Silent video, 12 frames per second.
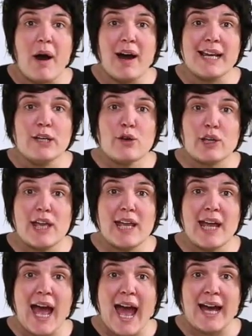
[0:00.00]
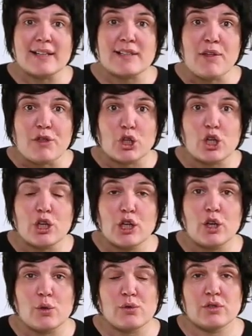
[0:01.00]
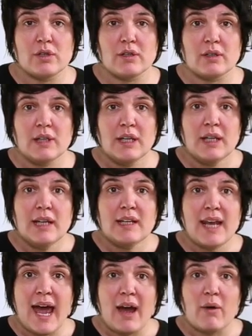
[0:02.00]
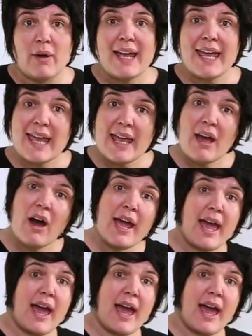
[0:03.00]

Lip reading: by looking at the conclusion. Now, here I